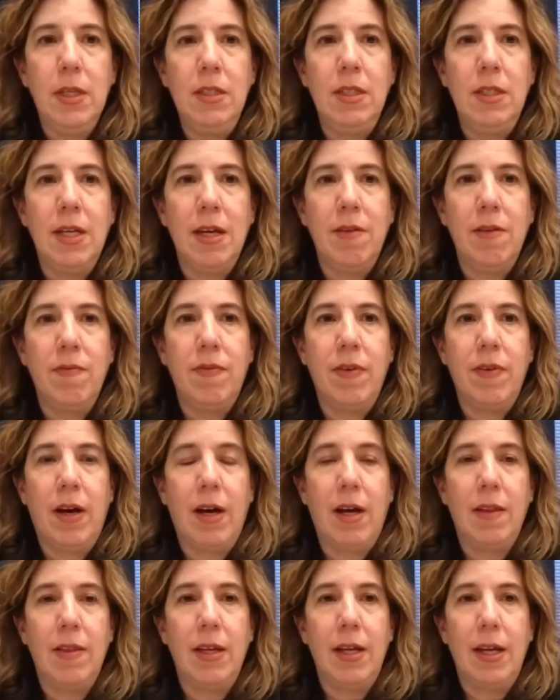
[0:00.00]
to give
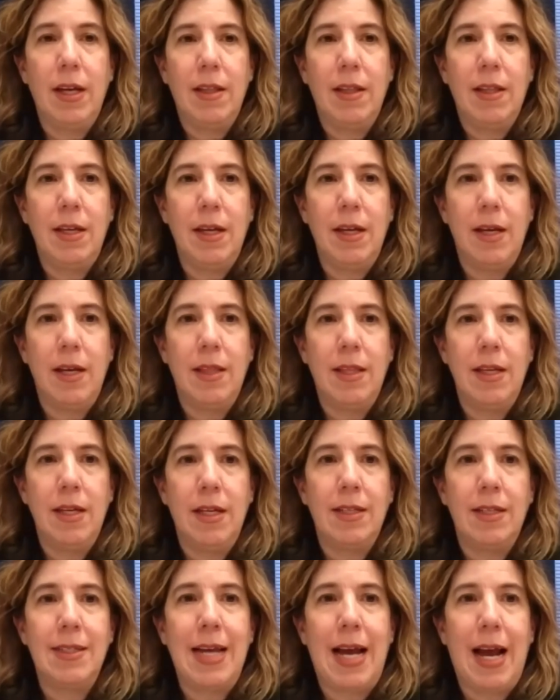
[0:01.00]
the
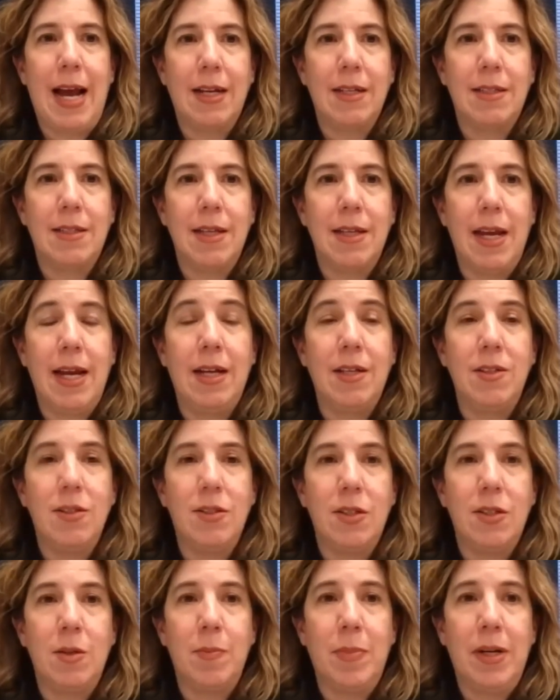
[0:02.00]
exact
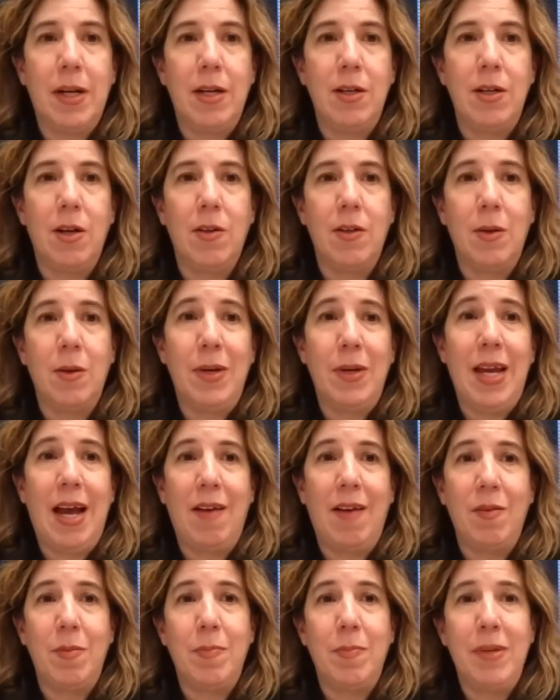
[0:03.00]
answer, but I know that we
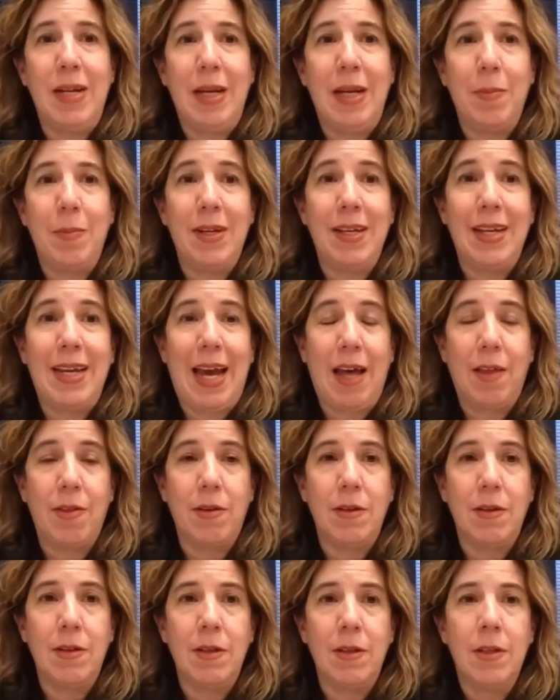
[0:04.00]
haven't been able to
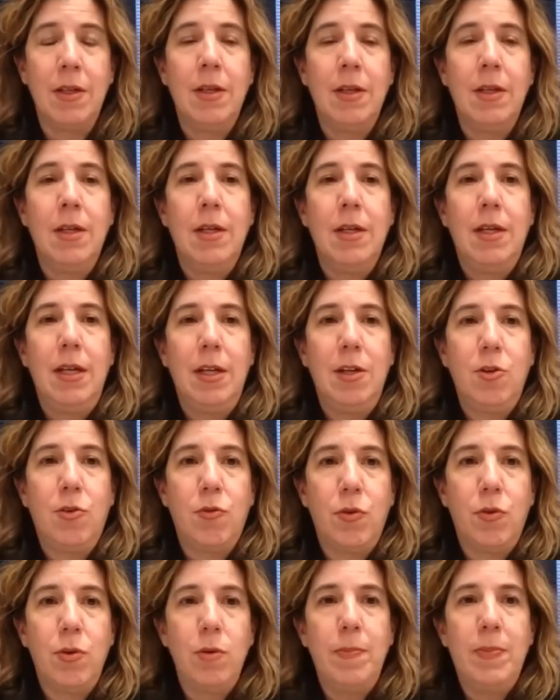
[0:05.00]
gather in
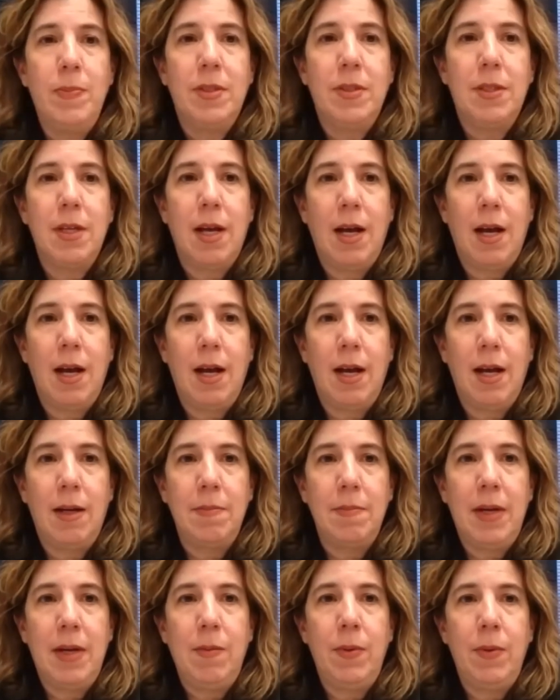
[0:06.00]
groups,
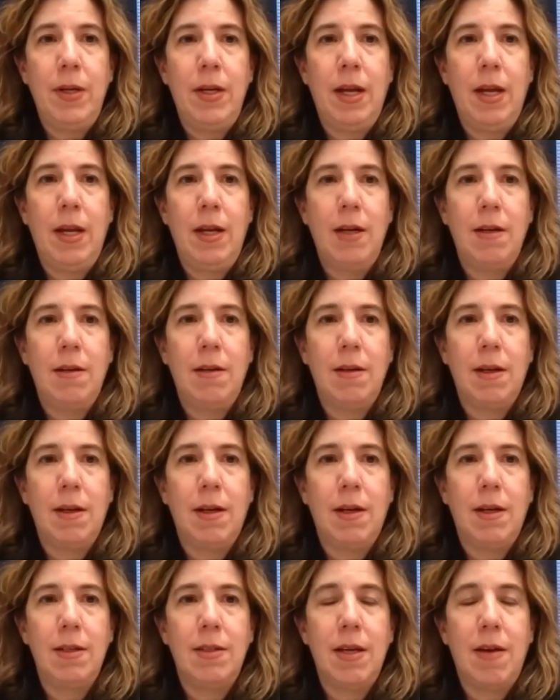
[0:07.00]
definitely,
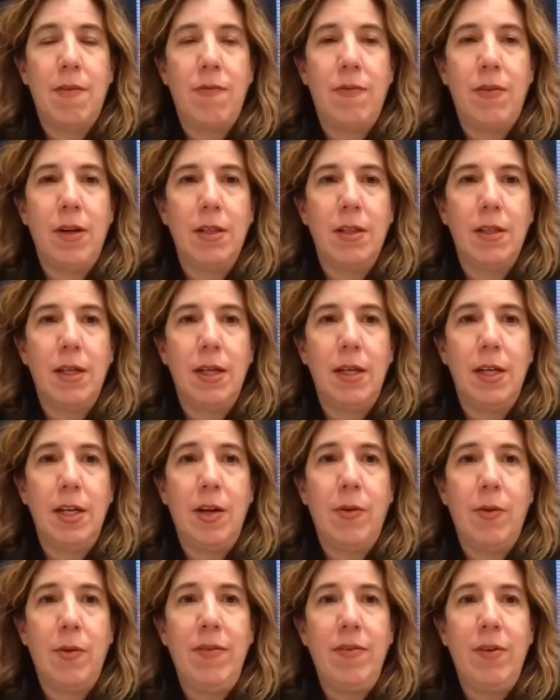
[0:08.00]
you
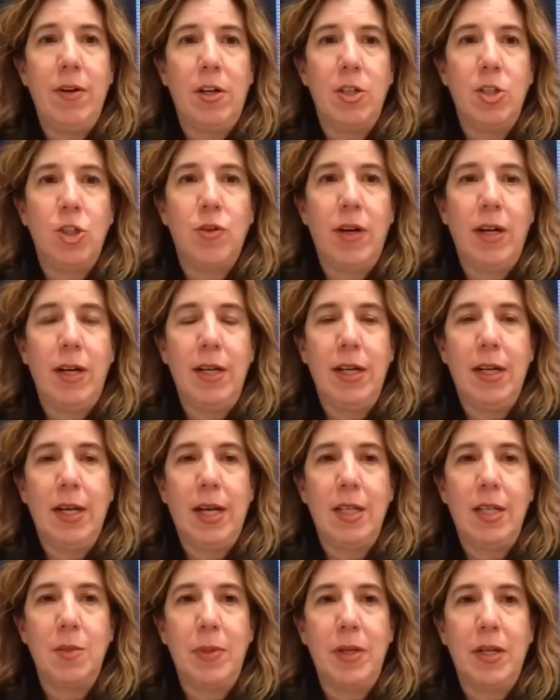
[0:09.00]
know, even our
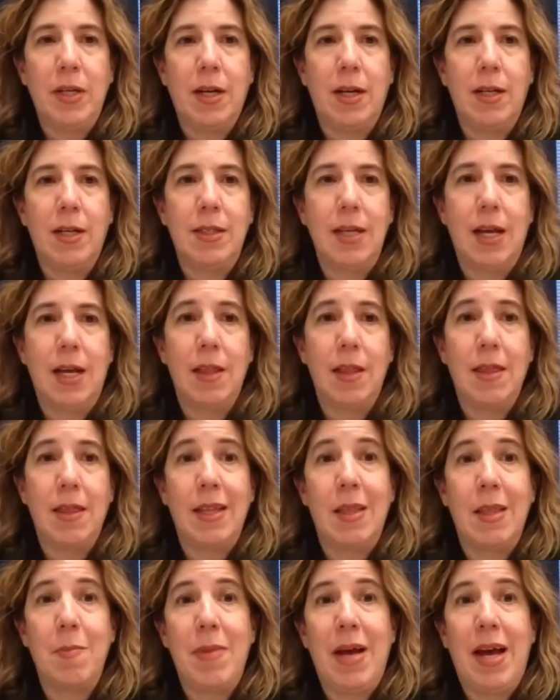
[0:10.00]
training has been cut down. I
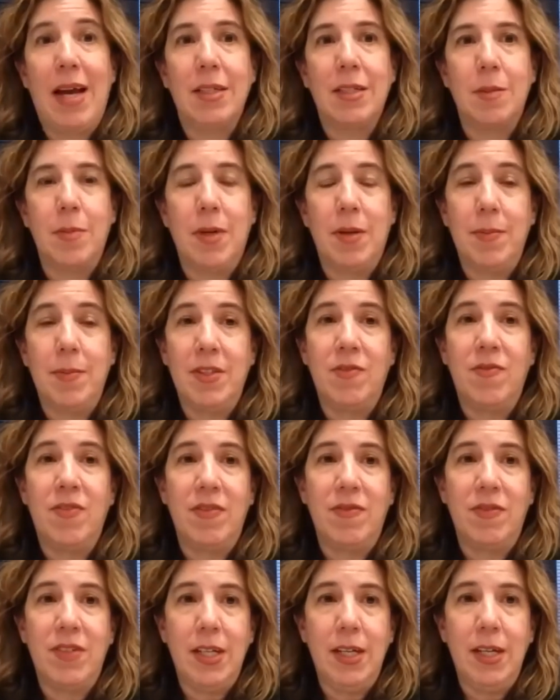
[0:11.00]
think the maximum is
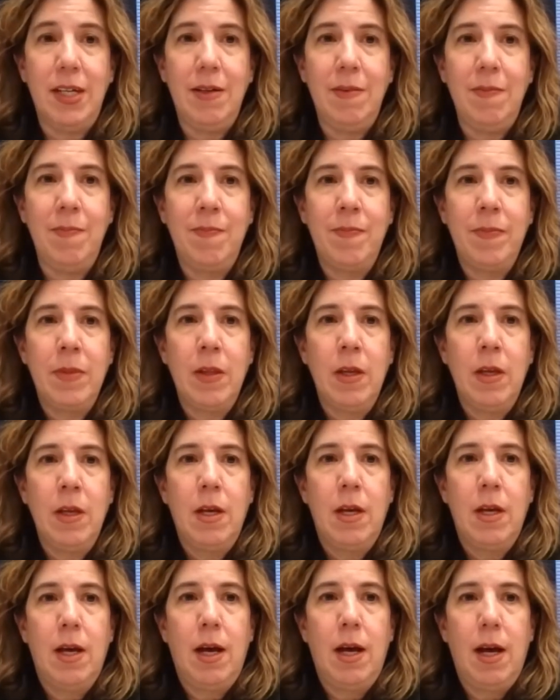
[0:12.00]
15.
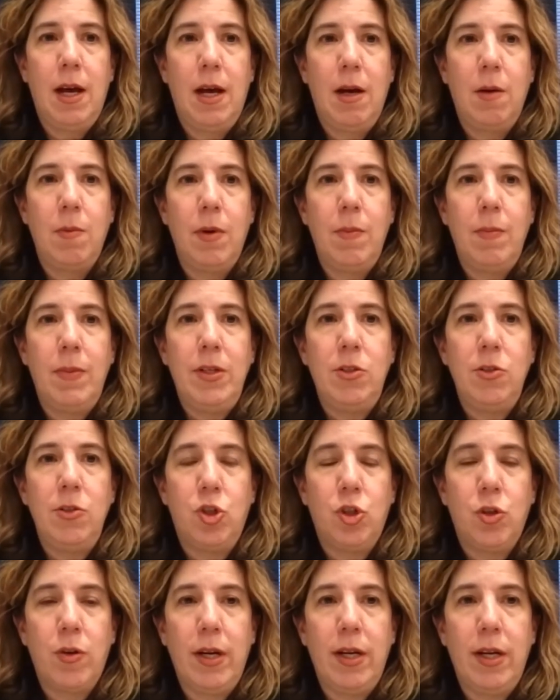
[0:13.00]
When we
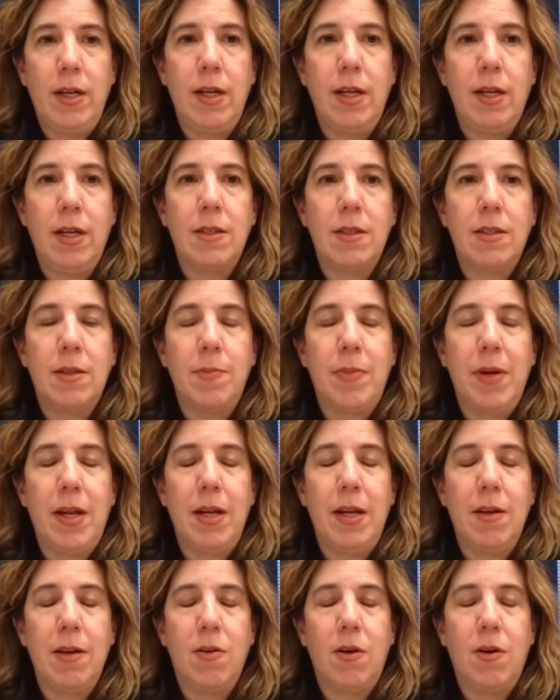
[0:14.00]
do trainings,
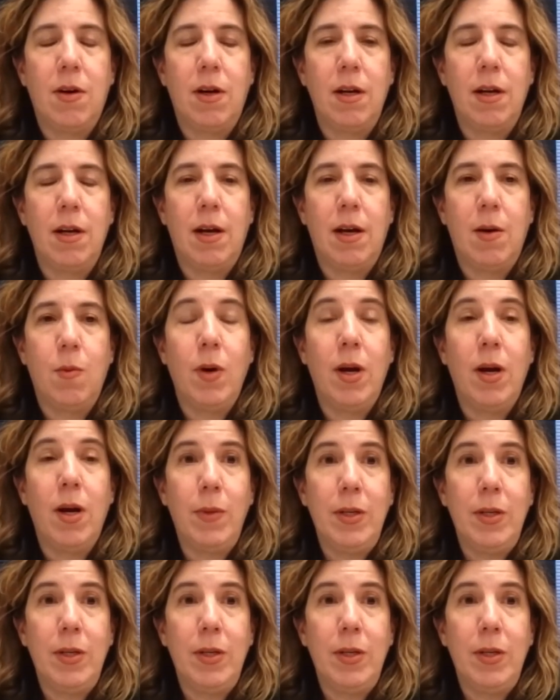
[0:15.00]
depending on where